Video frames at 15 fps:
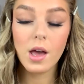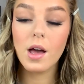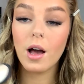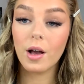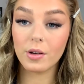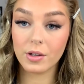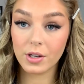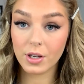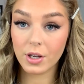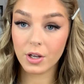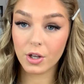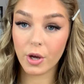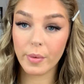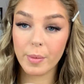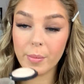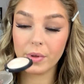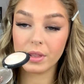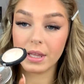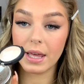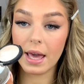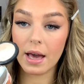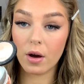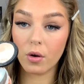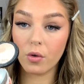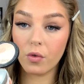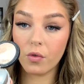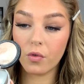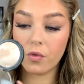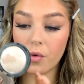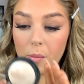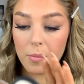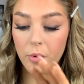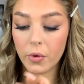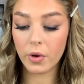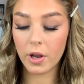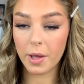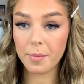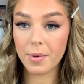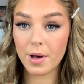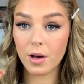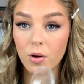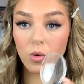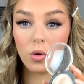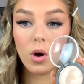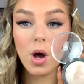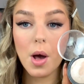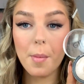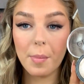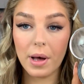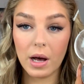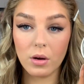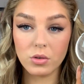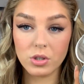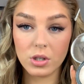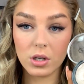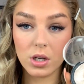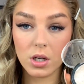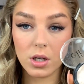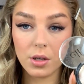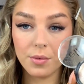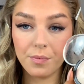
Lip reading: I'm gonna go in with the e.l.f. Moonlight Pearl powder